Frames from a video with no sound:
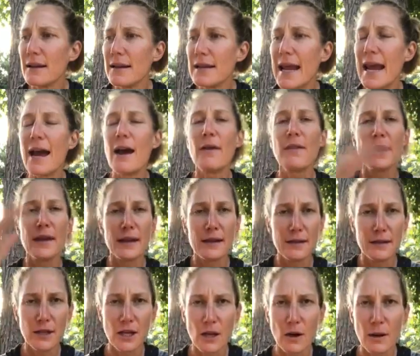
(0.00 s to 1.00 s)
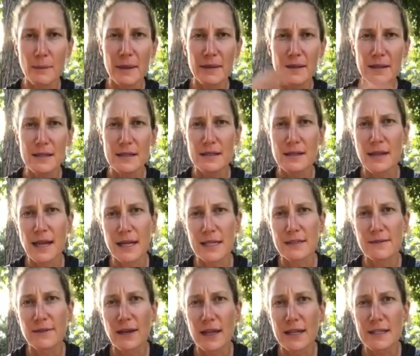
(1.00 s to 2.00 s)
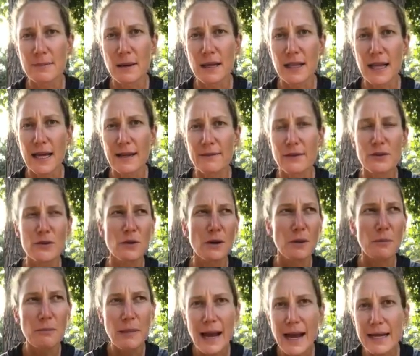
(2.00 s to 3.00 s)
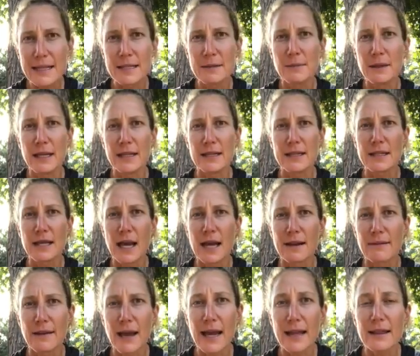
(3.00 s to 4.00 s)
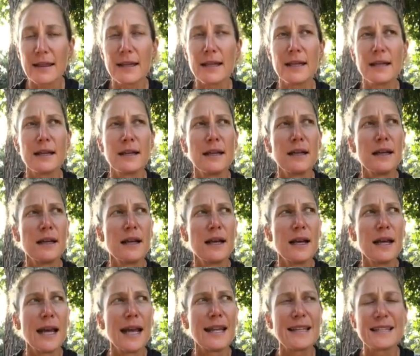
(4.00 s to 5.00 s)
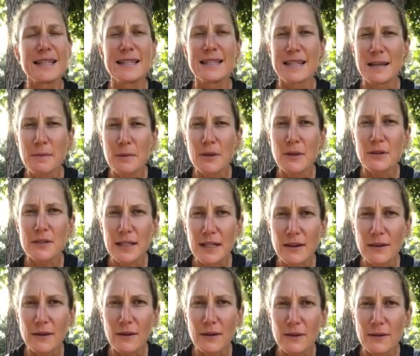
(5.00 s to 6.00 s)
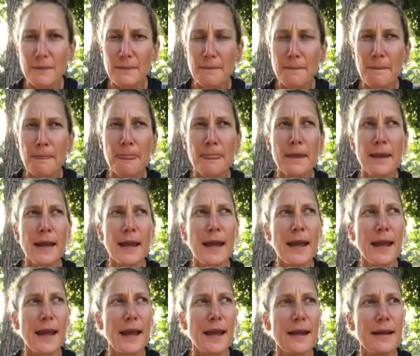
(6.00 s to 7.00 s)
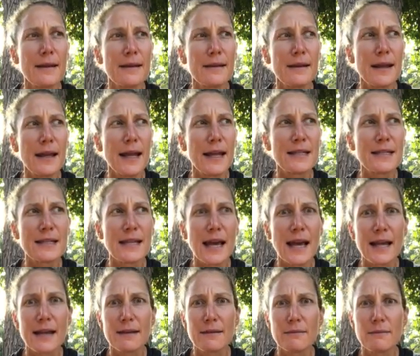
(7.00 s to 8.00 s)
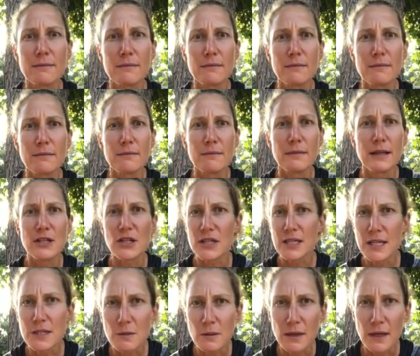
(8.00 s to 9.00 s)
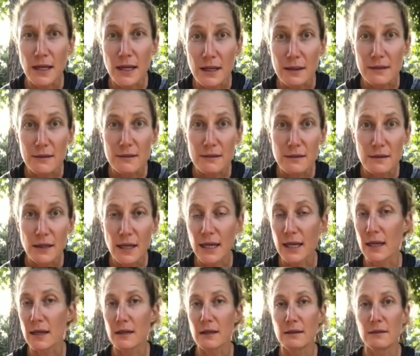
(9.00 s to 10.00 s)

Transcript: now that, you know, I'm in this next phase of my life and sort of back to being this kind of athlete, it's a similar deal. And it's that, it just is what it is. Like,